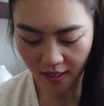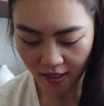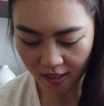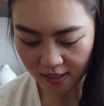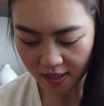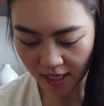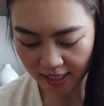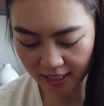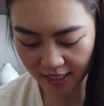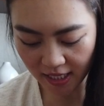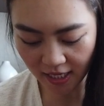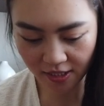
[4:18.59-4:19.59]
And I
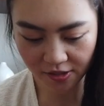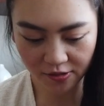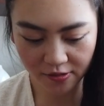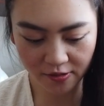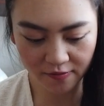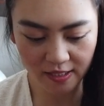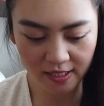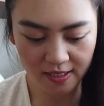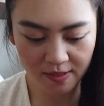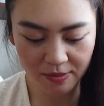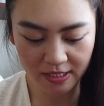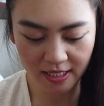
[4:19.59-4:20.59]
did get two of
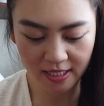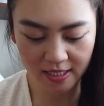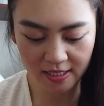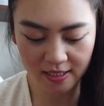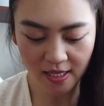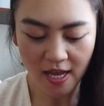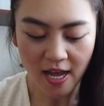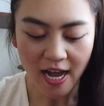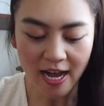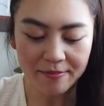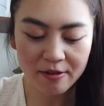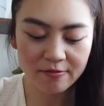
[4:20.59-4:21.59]
these because
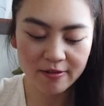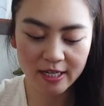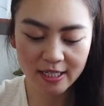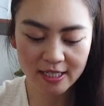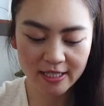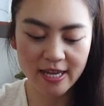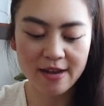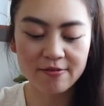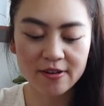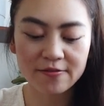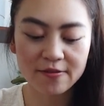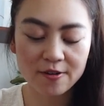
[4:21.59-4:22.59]
I've been wanting to get
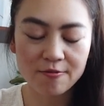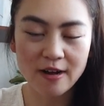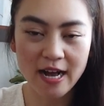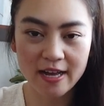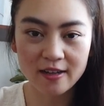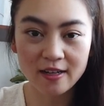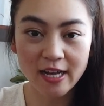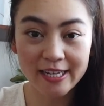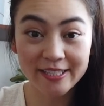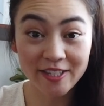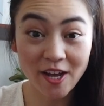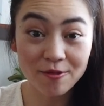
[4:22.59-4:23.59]
one for a while.
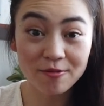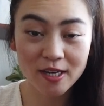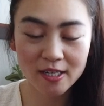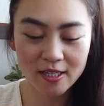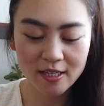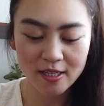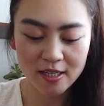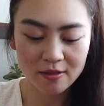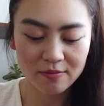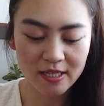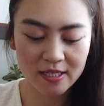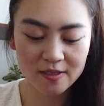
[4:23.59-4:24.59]
I saw one
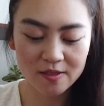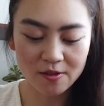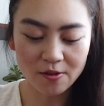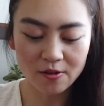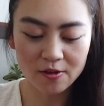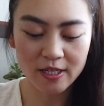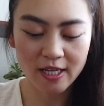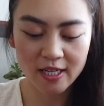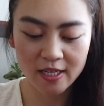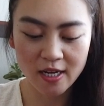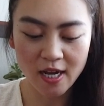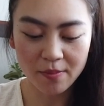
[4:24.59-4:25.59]
being sold
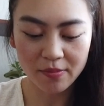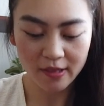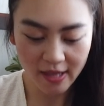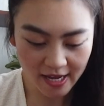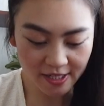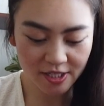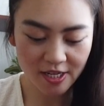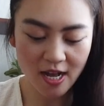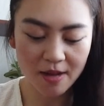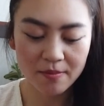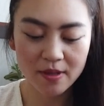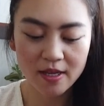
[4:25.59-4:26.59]
in a plant
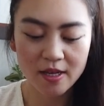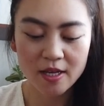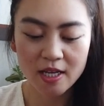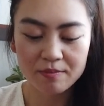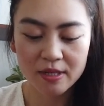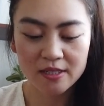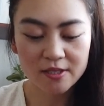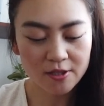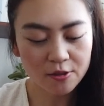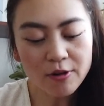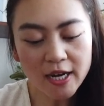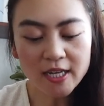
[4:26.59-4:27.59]
shop, but it was
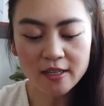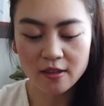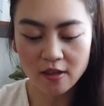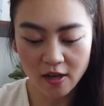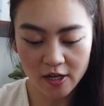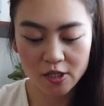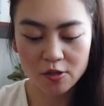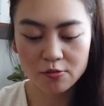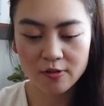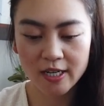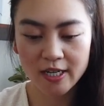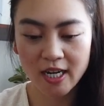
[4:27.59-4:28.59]
a quite
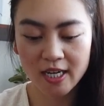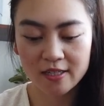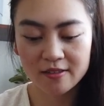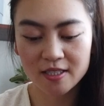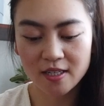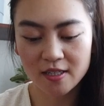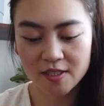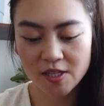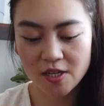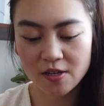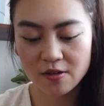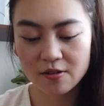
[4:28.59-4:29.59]
large one, and it was
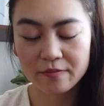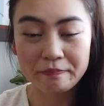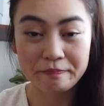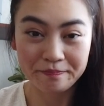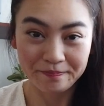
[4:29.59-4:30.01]
also